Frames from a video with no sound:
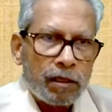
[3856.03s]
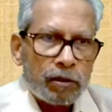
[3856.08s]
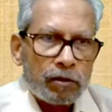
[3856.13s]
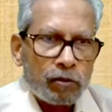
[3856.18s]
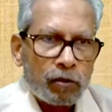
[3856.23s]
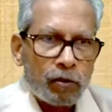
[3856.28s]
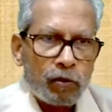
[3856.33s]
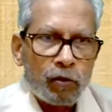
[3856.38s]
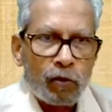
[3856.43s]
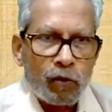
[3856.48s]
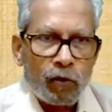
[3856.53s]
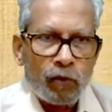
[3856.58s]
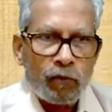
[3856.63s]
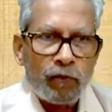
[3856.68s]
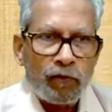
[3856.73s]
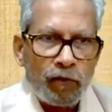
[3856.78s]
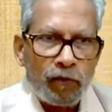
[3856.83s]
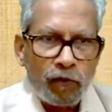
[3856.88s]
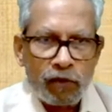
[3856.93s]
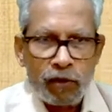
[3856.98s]
So
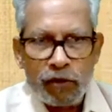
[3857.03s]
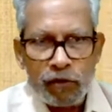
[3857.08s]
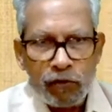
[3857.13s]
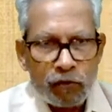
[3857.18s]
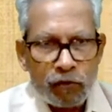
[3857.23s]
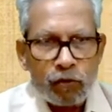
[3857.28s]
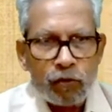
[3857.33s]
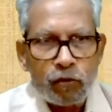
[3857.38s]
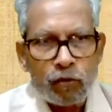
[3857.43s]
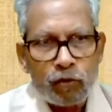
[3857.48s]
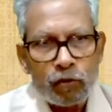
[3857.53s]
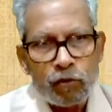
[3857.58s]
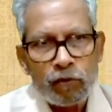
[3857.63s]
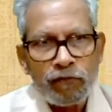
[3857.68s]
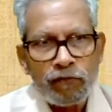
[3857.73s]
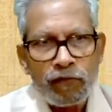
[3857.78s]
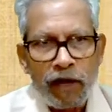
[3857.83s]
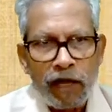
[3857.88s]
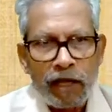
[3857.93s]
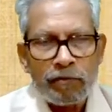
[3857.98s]
4 into
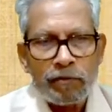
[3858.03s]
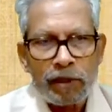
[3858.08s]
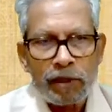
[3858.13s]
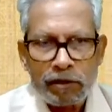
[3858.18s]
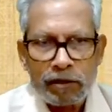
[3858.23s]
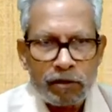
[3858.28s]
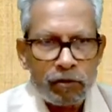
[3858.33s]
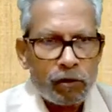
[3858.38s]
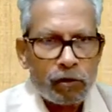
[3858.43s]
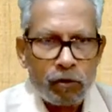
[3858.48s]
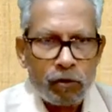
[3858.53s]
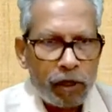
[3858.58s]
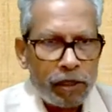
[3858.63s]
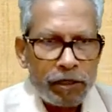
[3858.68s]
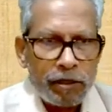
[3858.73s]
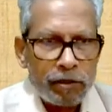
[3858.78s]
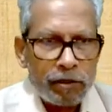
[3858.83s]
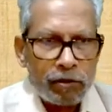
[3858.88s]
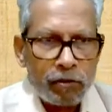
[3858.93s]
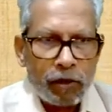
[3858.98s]
5 that
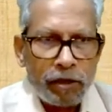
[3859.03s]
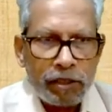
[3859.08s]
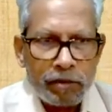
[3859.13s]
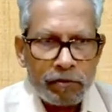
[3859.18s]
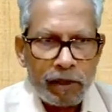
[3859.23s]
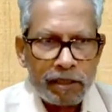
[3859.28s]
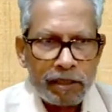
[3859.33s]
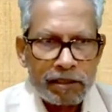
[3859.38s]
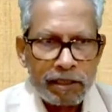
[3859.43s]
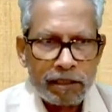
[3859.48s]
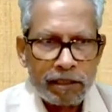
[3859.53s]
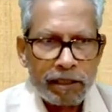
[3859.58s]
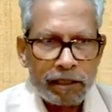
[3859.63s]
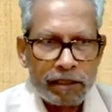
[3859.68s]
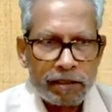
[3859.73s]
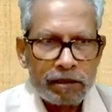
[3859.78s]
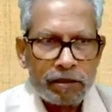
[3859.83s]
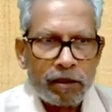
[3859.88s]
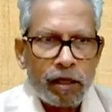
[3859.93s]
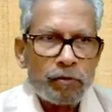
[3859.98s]
20 marks are there.
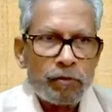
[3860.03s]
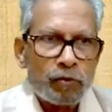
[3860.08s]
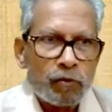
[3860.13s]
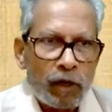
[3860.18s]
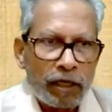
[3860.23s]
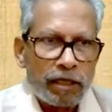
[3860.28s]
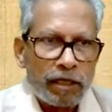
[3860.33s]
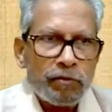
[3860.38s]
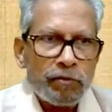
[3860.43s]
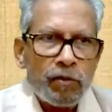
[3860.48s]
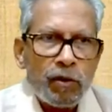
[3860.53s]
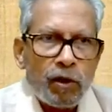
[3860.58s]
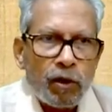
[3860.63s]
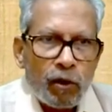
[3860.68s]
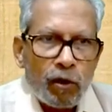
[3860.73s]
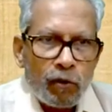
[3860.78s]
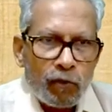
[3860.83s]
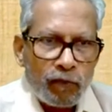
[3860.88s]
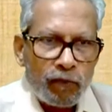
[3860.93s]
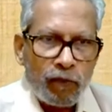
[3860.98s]
You have to attempt
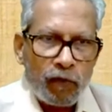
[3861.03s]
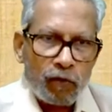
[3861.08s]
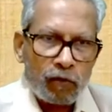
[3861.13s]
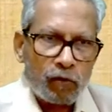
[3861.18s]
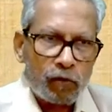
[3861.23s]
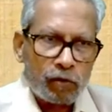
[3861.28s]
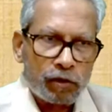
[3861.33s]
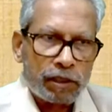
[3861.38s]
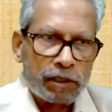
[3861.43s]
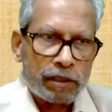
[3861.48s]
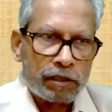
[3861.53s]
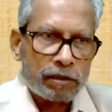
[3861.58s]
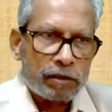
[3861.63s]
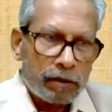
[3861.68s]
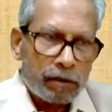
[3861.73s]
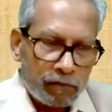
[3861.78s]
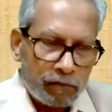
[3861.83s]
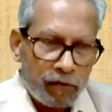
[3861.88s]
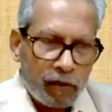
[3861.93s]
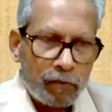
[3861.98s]
4 questions
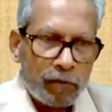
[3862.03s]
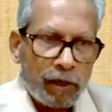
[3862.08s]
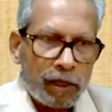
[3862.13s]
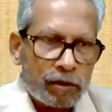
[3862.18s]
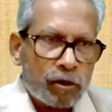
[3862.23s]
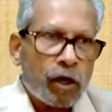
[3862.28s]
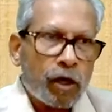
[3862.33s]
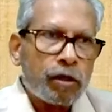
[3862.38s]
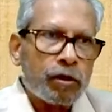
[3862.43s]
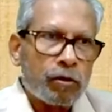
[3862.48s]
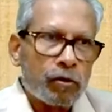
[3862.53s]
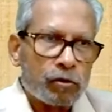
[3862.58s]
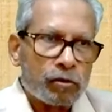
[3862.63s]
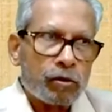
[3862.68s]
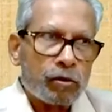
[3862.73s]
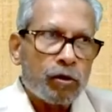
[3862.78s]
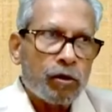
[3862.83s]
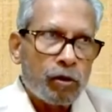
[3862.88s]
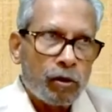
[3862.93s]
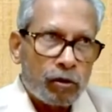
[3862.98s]
from there, short notes.
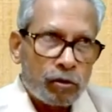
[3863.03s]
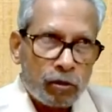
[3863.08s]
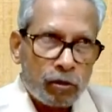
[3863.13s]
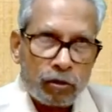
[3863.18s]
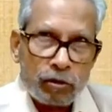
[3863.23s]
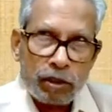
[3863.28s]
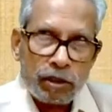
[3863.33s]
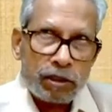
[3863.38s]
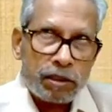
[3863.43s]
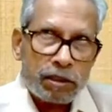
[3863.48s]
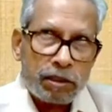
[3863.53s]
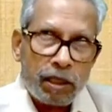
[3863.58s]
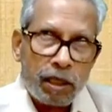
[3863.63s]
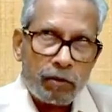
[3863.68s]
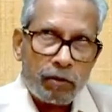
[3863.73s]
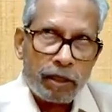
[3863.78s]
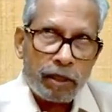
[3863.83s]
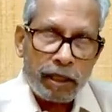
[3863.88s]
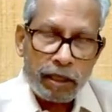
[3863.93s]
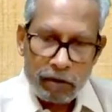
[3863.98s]
So this is
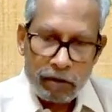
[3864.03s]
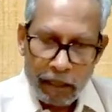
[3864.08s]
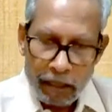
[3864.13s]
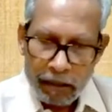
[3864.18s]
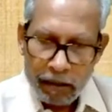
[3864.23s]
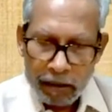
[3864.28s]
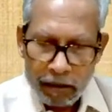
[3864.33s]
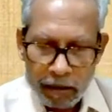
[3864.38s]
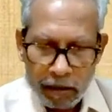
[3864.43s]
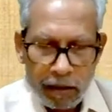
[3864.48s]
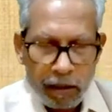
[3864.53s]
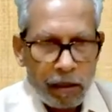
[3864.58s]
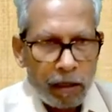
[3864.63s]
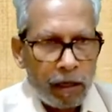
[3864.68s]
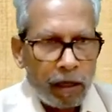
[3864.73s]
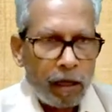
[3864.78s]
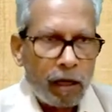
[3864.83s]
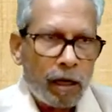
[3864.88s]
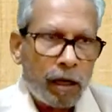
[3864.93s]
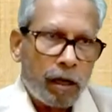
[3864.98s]
the way you can
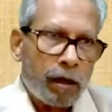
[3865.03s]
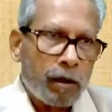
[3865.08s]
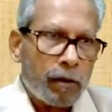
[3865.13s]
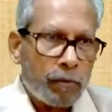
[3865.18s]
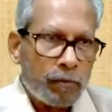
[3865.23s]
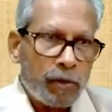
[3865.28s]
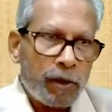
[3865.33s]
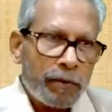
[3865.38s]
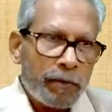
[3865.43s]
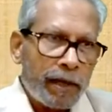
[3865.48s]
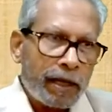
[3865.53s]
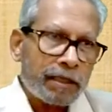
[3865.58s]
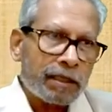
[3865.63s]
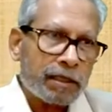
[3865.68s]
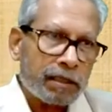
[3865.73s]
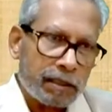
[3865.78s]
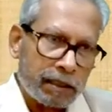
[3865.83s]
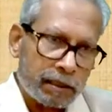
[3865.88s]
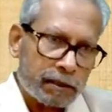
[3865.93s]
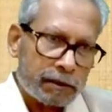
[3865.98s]
prepare the
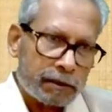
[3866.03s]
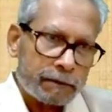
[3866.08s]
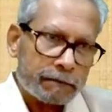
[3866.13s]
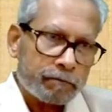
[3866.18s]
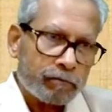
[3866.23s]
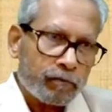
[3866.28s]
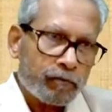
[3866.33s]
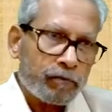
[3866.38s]
things.